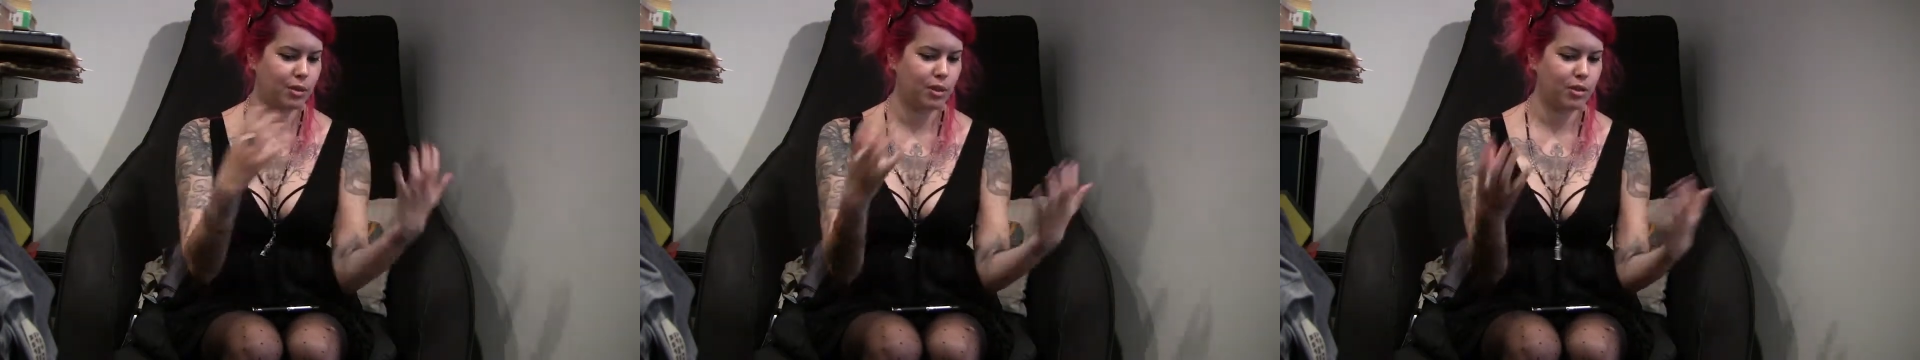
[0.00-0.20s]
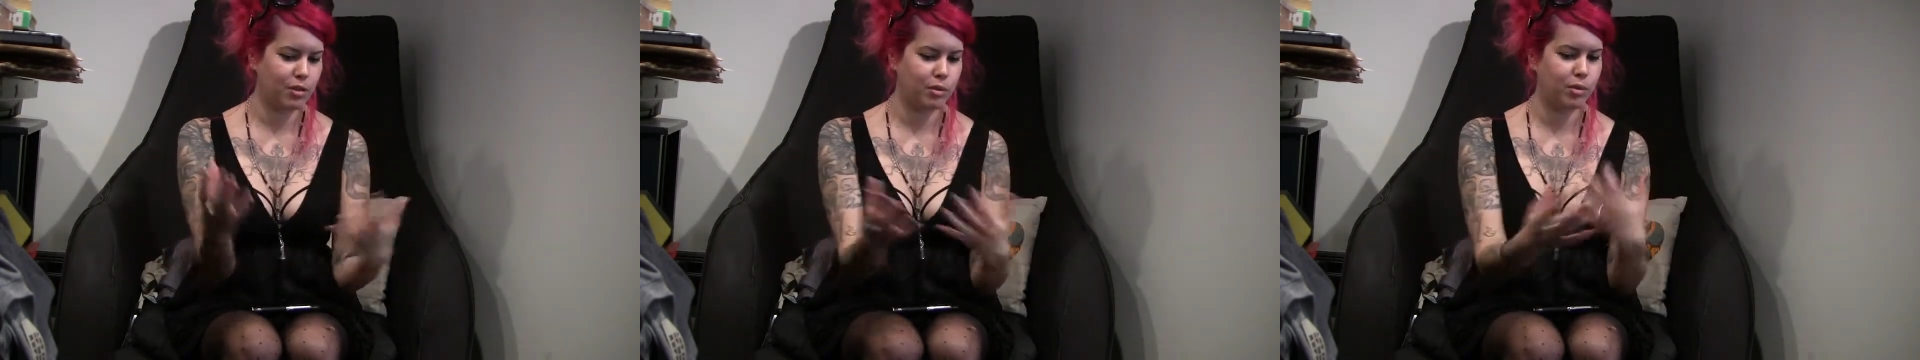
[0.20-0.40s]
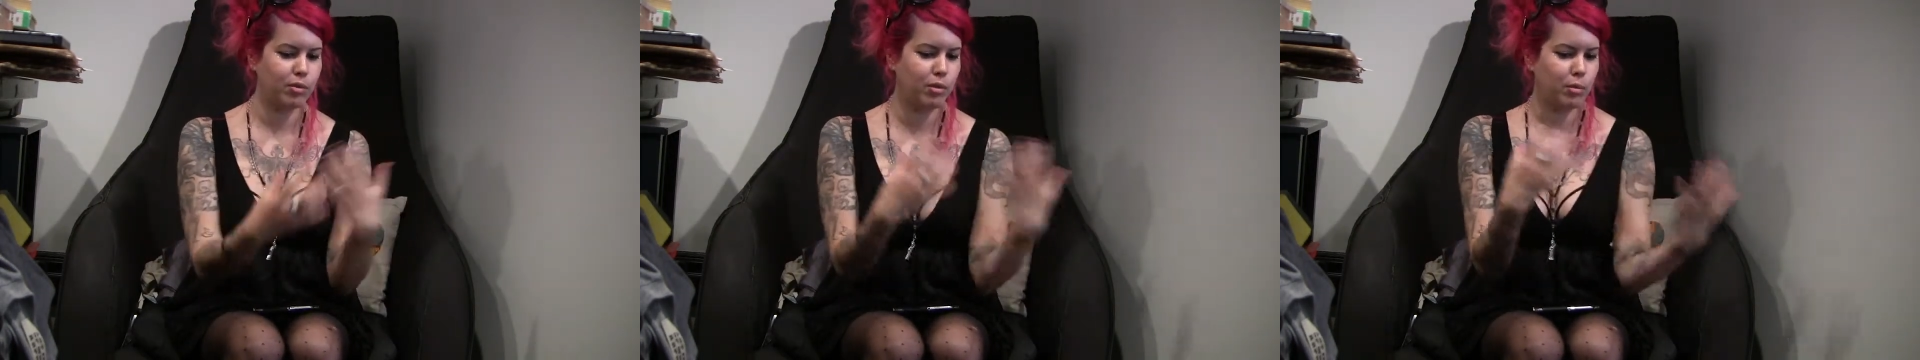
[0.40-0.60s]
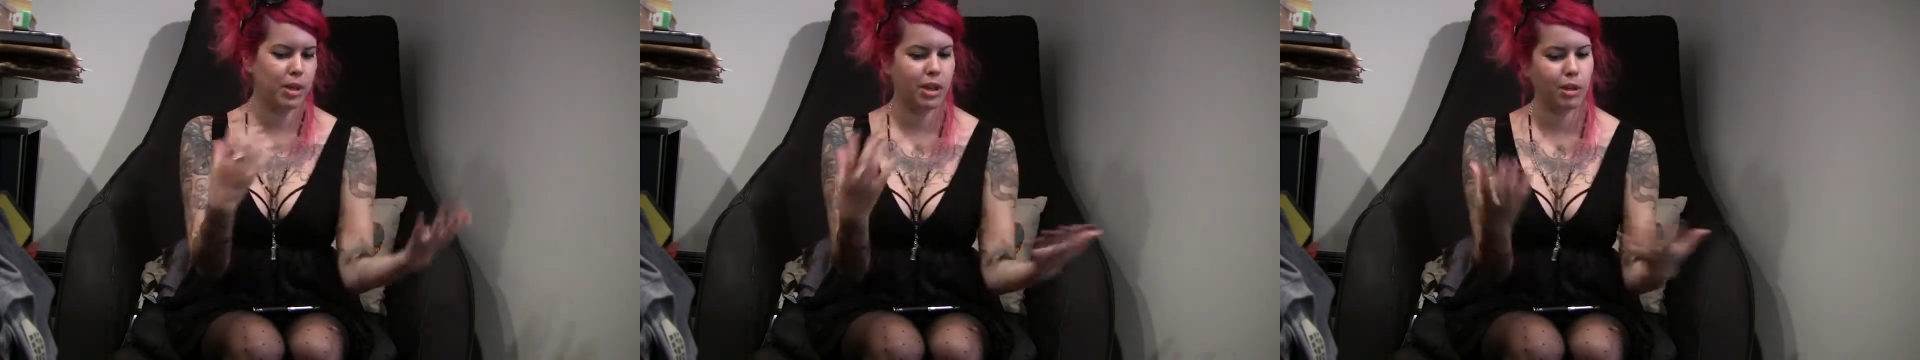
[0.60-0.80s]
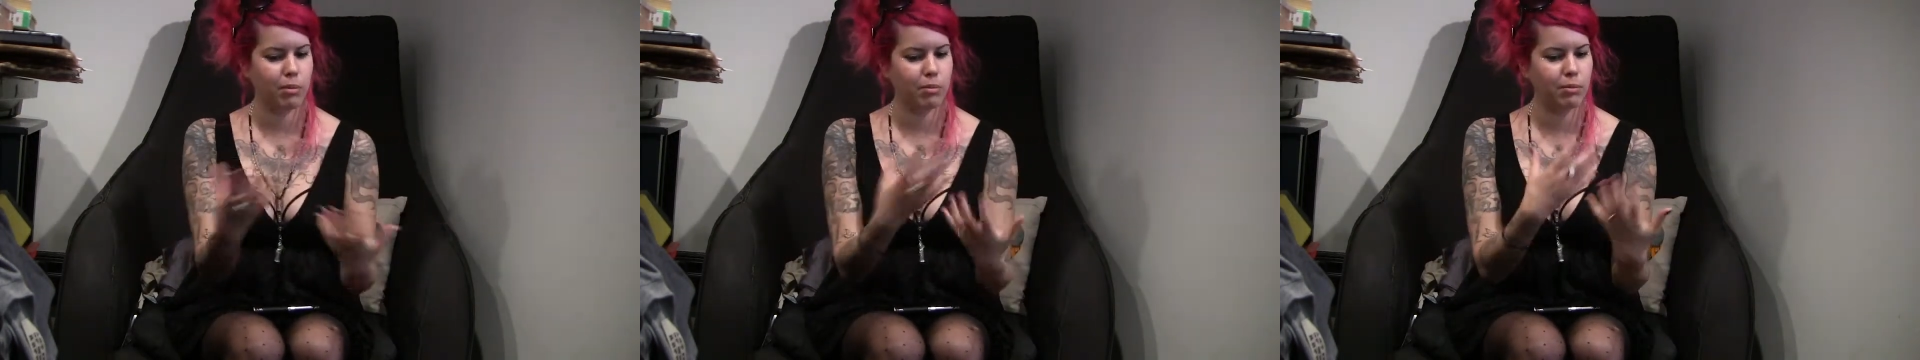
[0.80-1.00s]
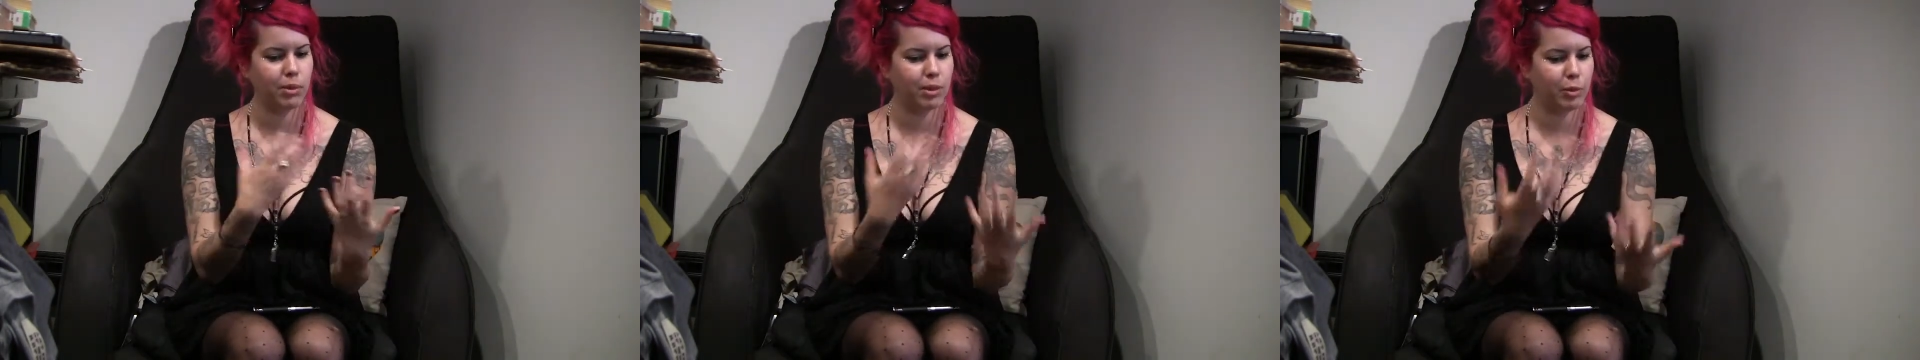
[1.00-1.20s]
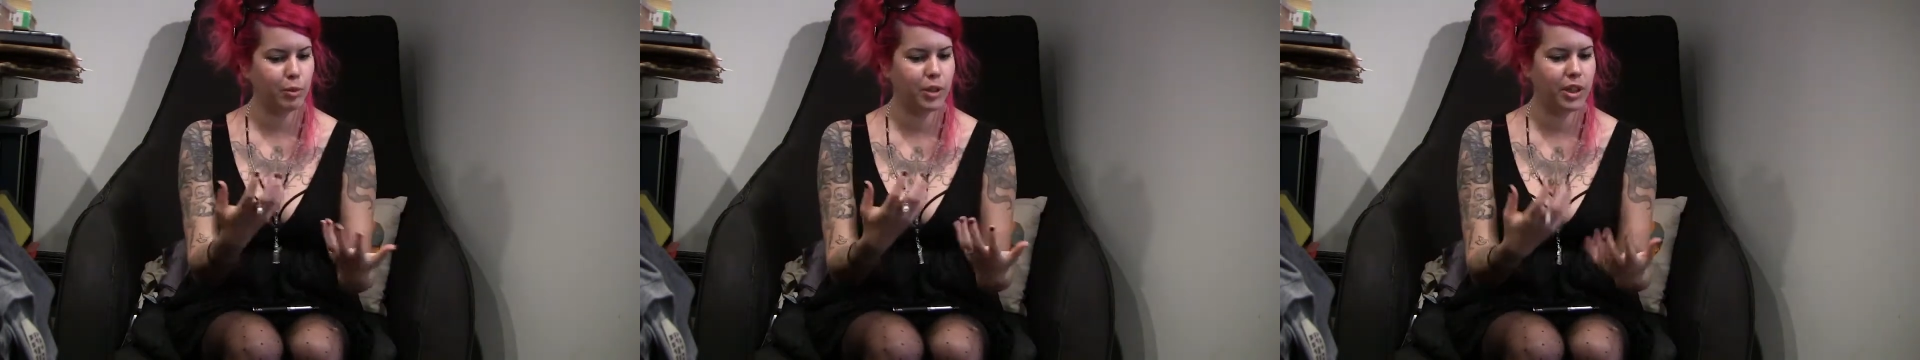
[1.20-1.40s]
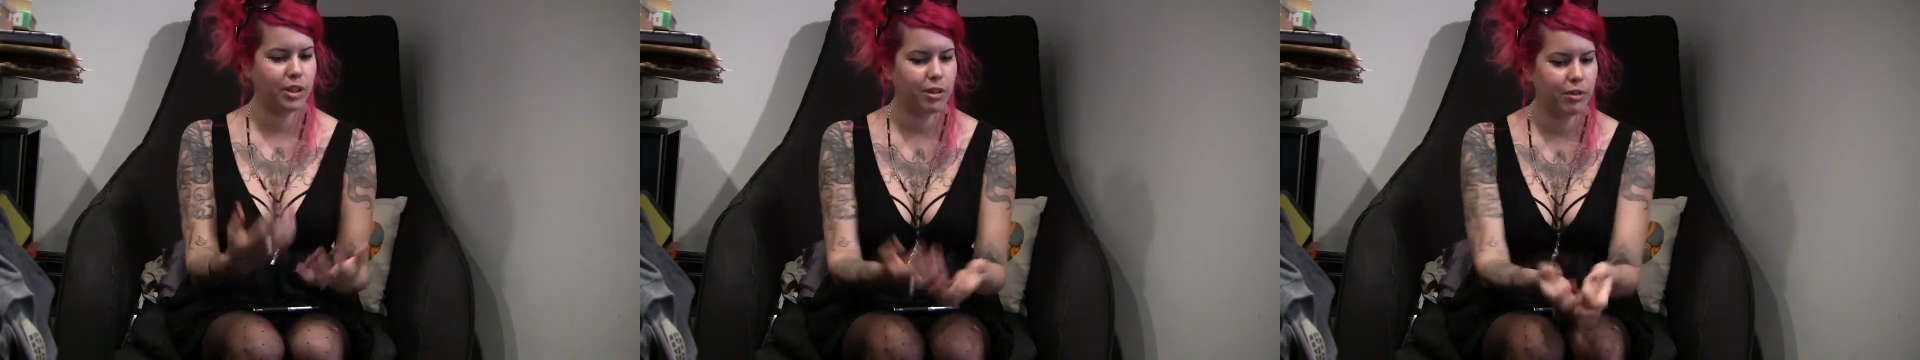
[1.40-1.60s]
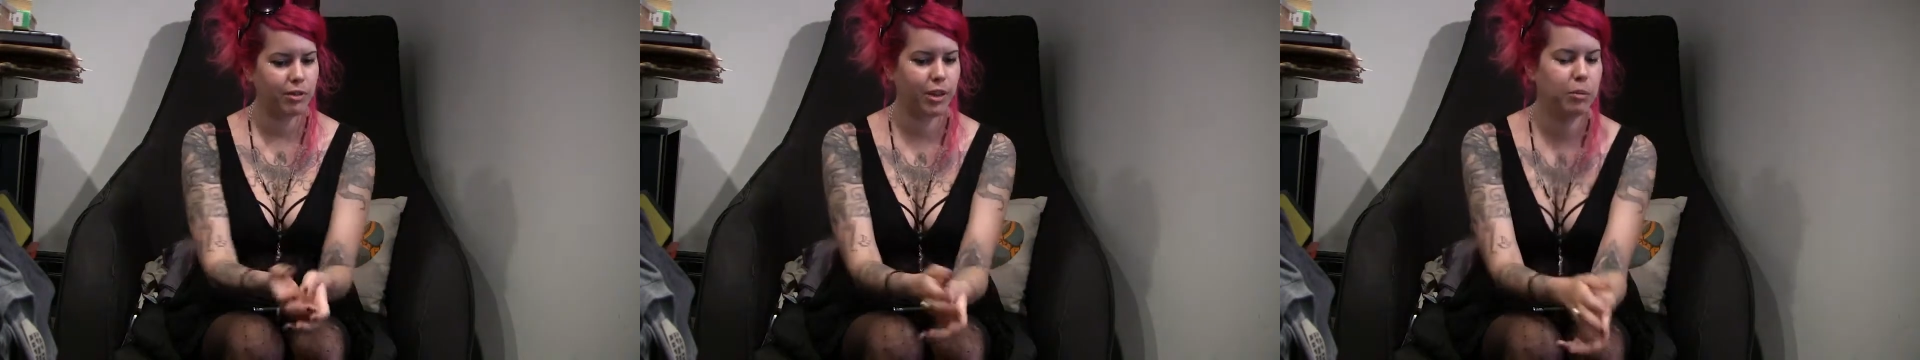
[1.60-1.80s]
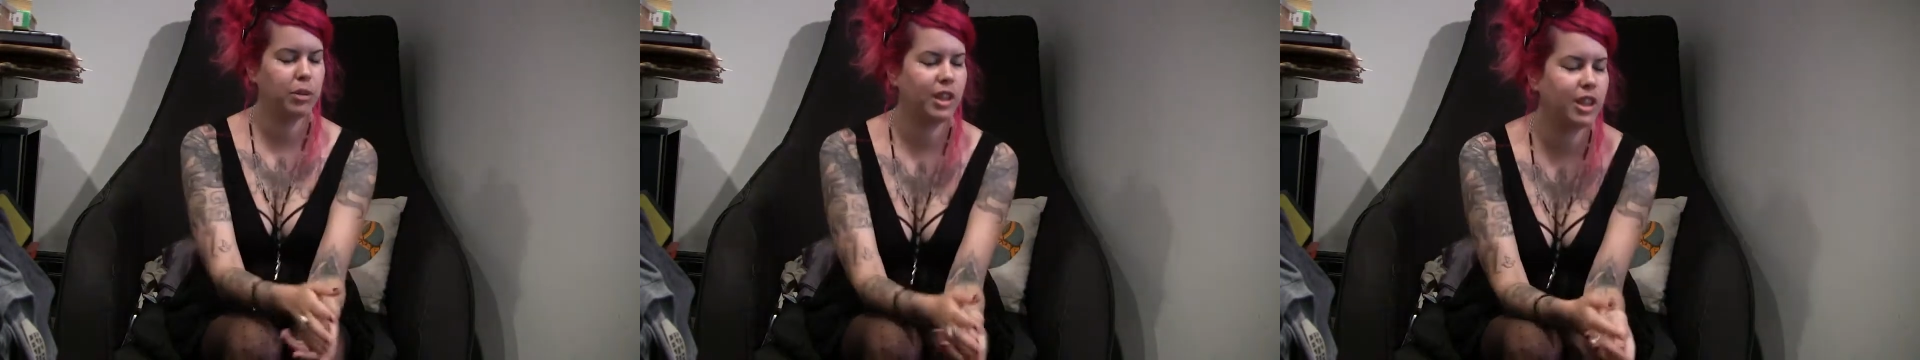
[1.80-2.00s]
grew to become a weird
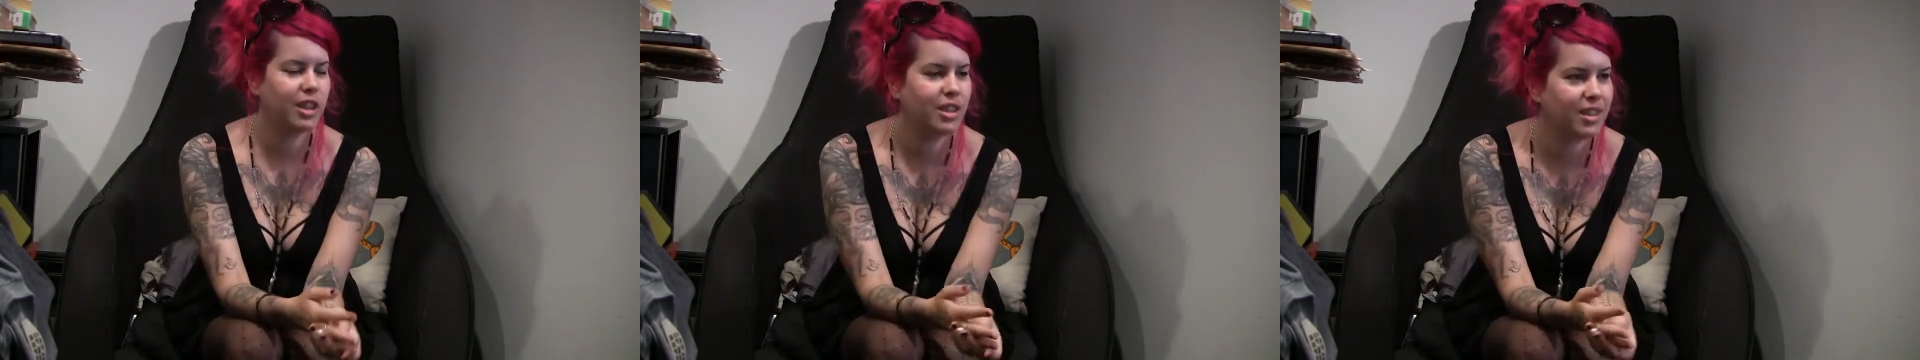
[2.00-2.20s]
family.